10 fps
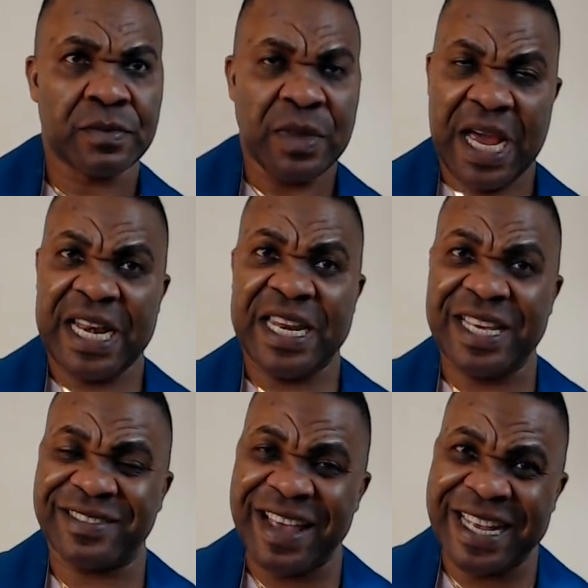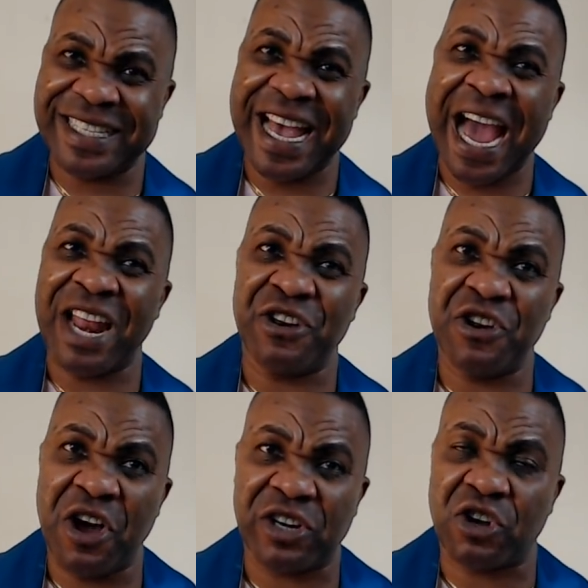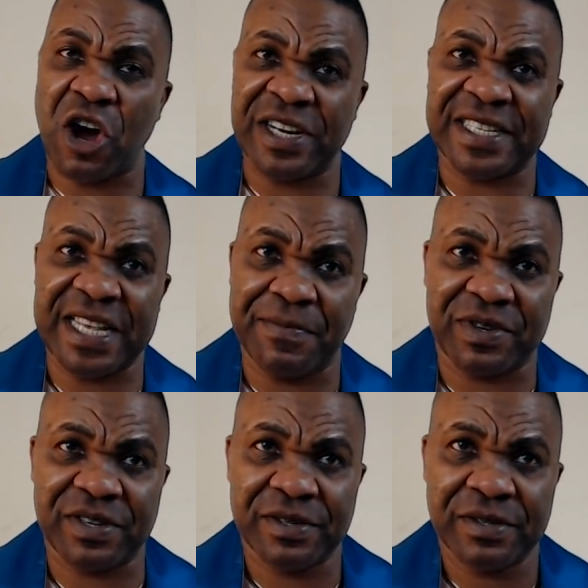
And these things are not concept.